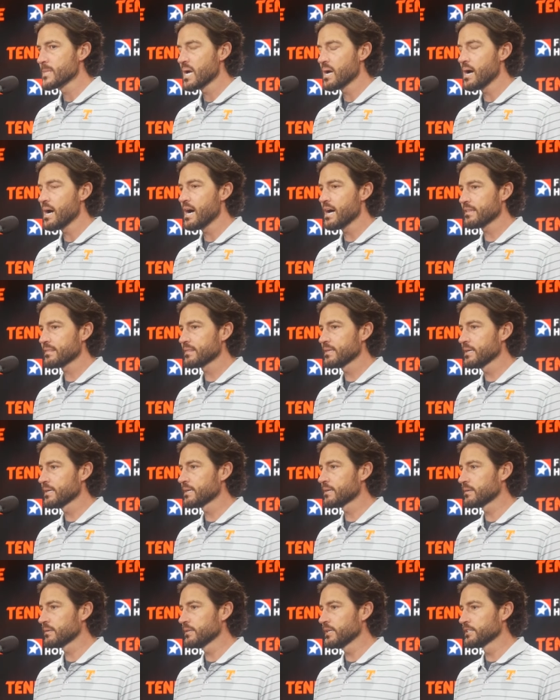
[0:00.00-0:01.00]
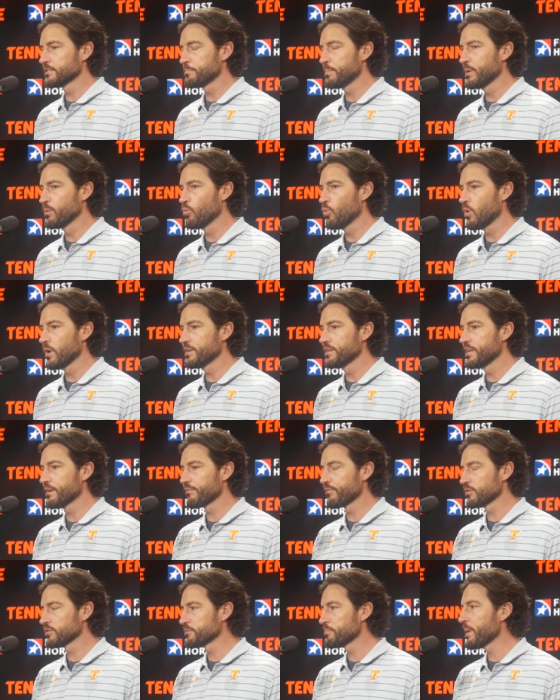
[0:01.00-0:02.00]
I think it's been one
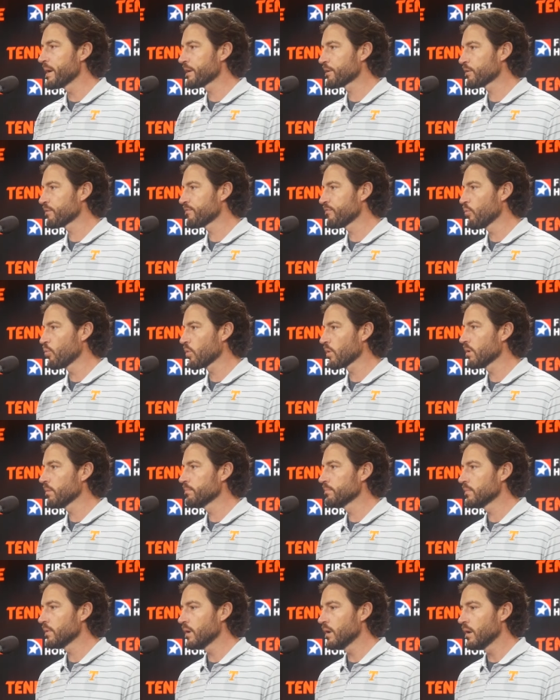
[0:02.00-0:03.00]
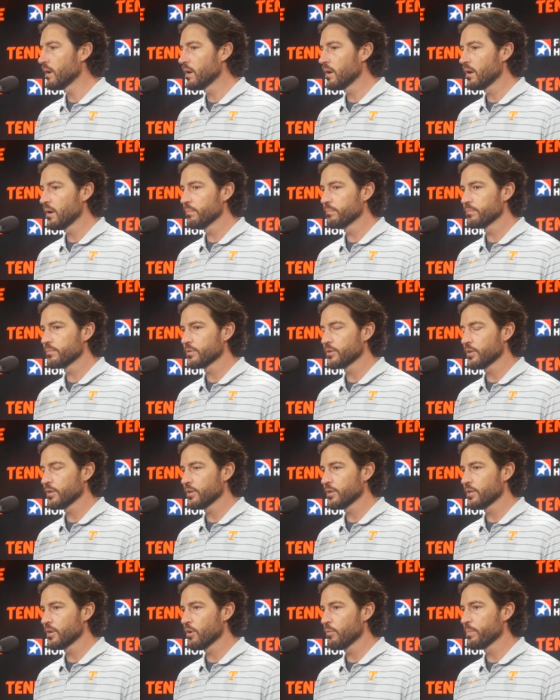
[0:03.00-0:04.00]
difference maker for him.
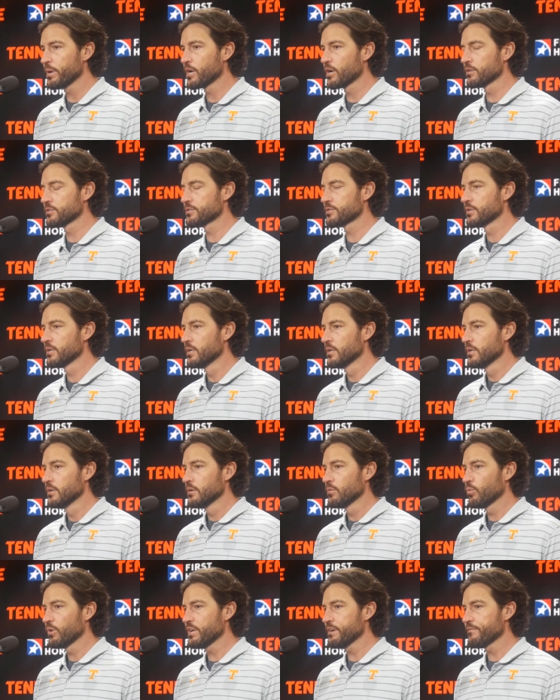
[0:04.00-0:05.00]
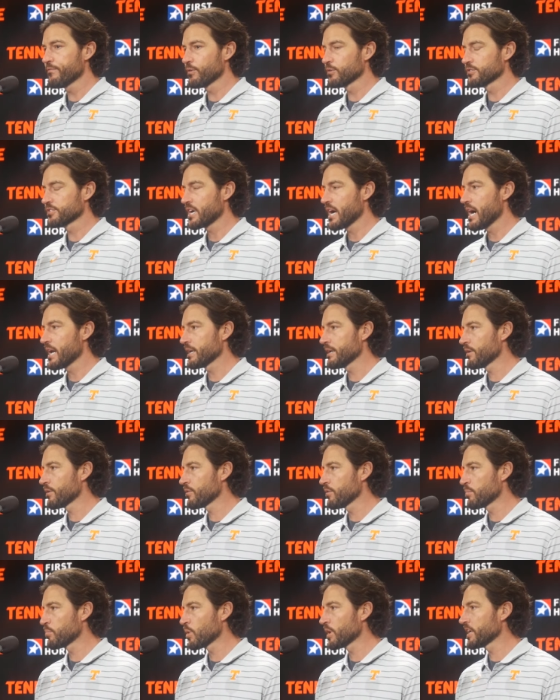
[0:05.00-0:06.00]
Because when he first got
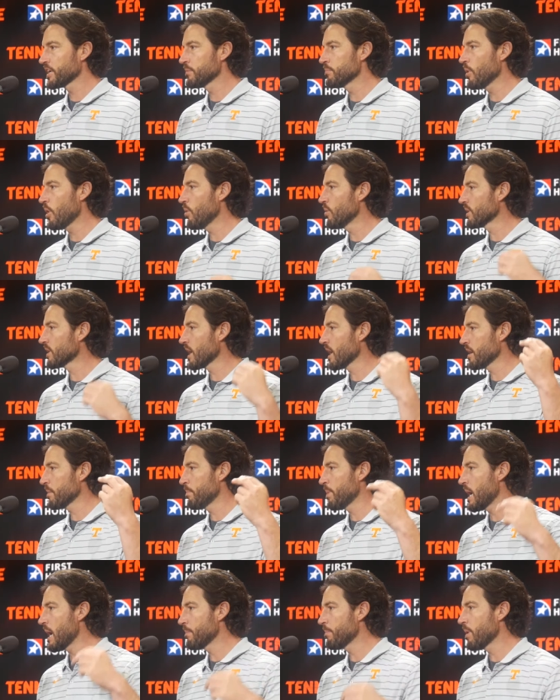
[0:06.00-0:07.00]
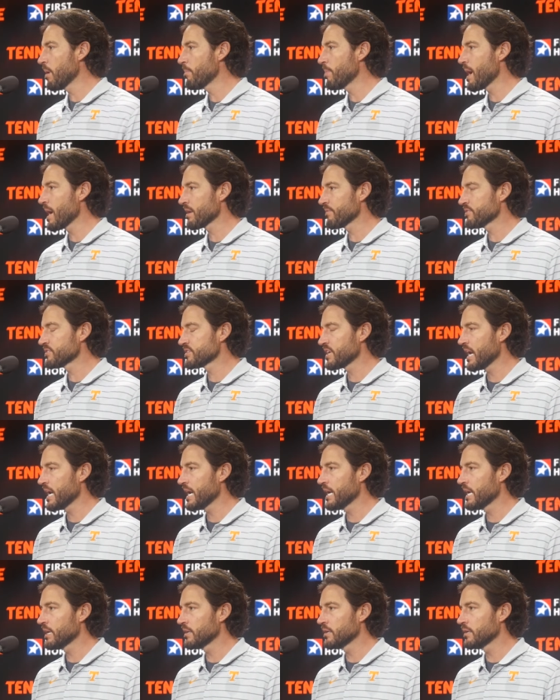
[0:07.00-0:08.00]
here, the breaking ball would kind of pop up out of his
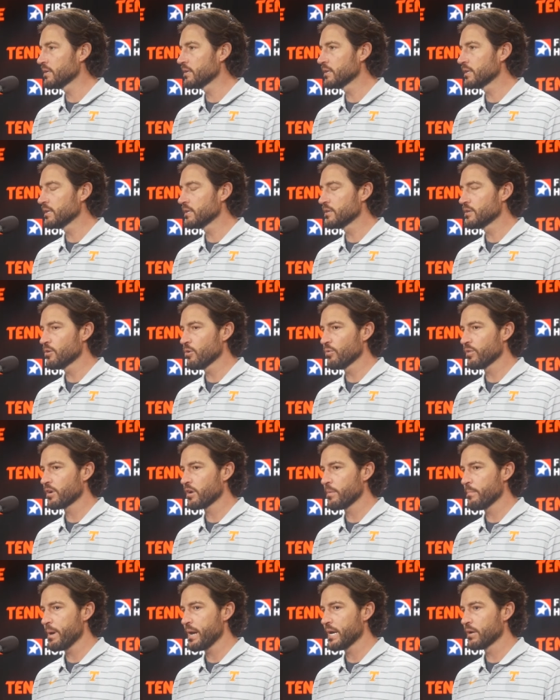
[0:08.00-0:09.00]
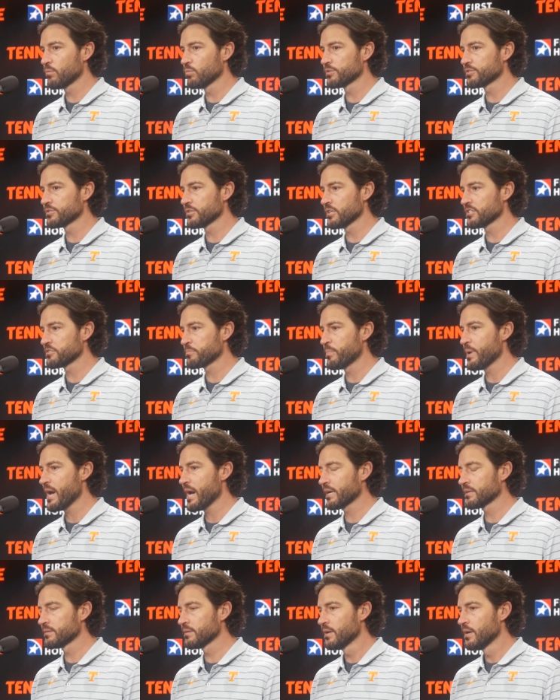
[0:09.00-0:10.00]
hand, and, you know, the command was
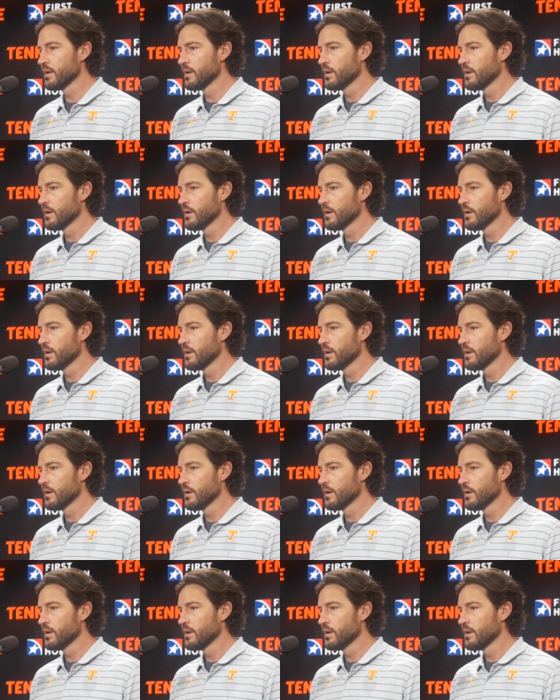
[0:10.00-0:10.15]
suspect.